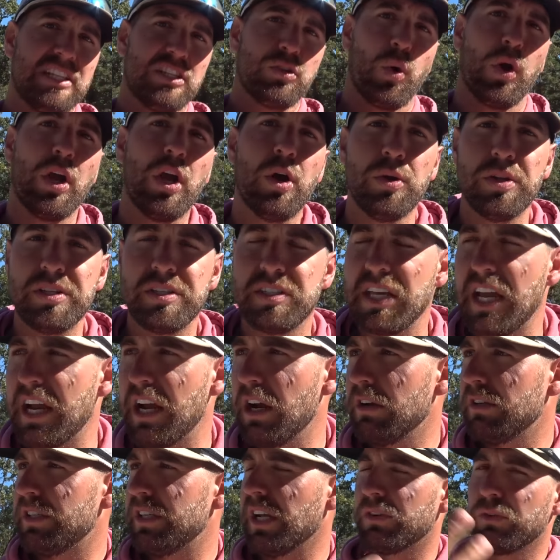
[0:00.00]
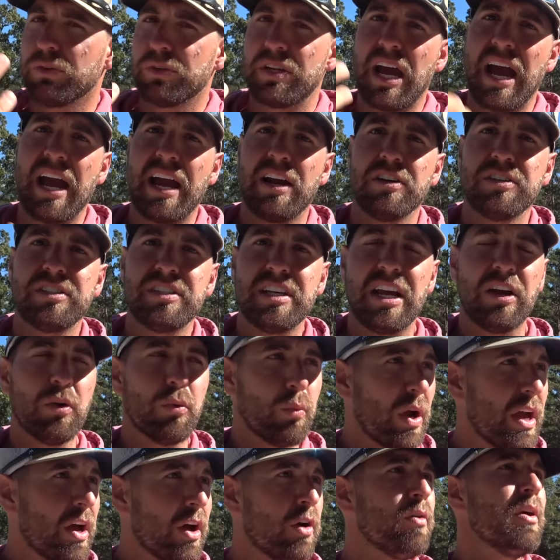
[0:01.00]
Toyota's there, General Tires there.
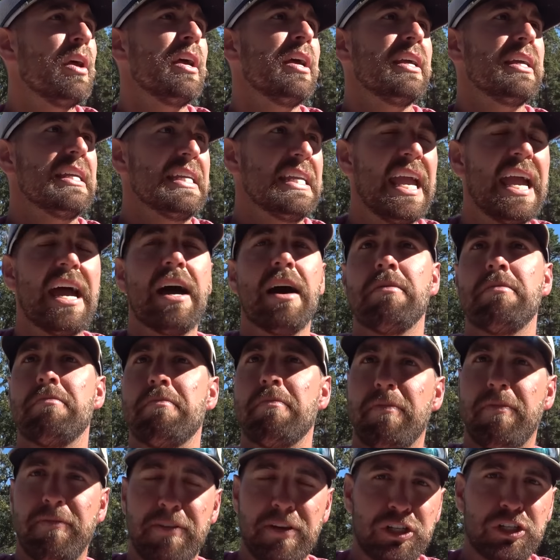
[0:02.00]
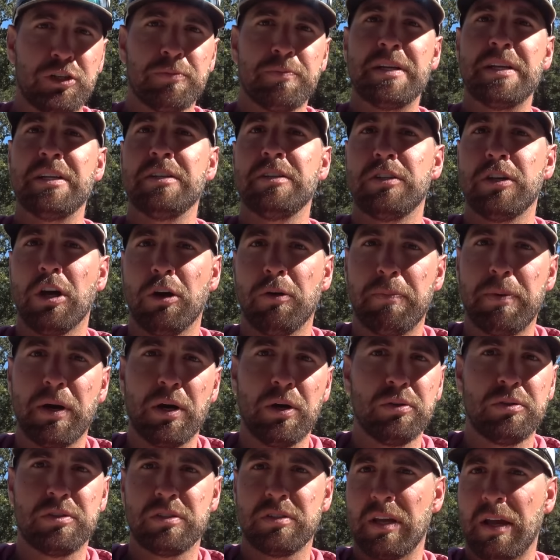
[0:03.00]
Well, yeah, fishermen tow
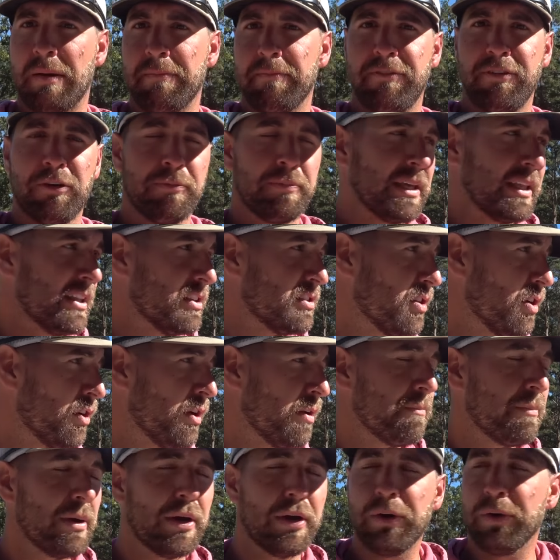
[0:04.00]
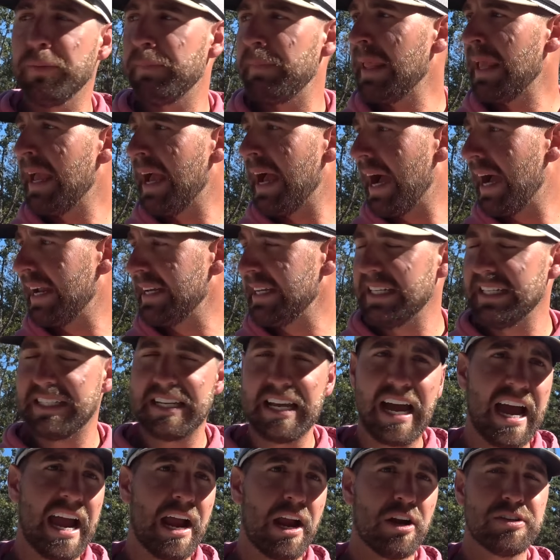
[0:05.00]
boats. I'm filming this on a boat. I need
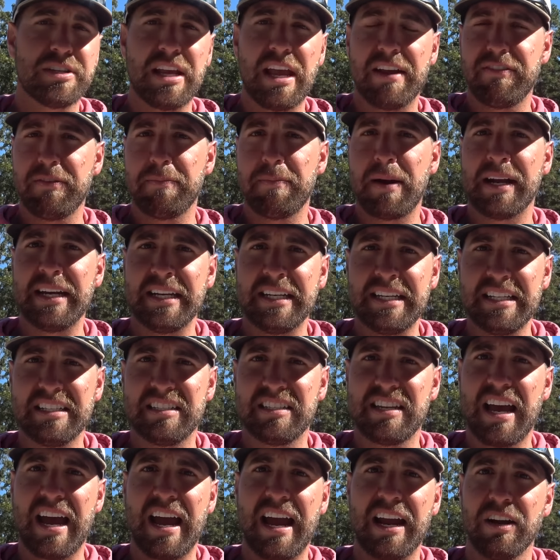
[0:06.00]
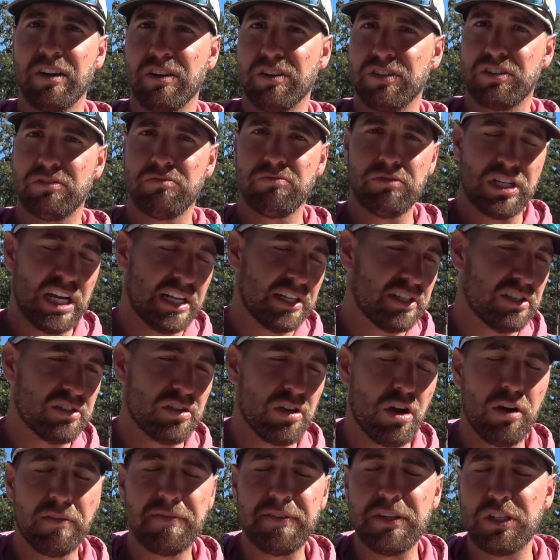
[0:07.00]
tires. Everybody needs tires. Chances
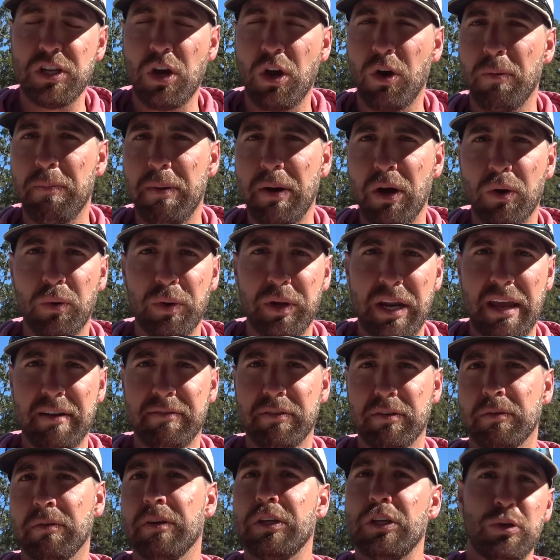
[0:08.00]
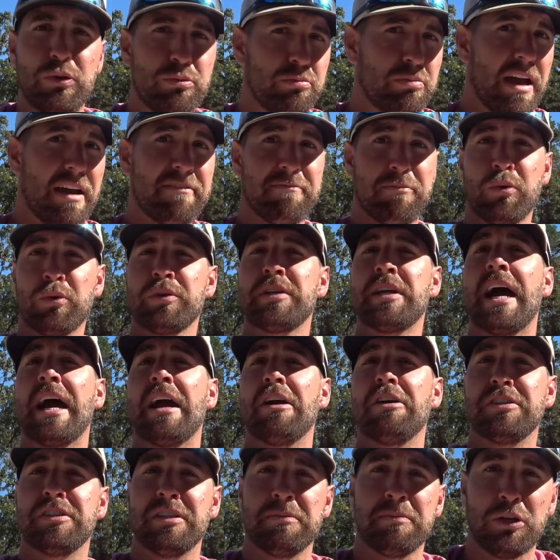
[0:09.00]
are if you tow a boat, whatever, you have more
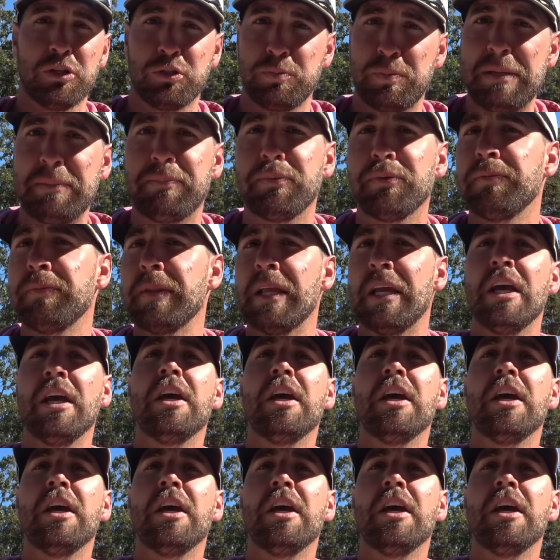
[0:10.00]
tires than most people.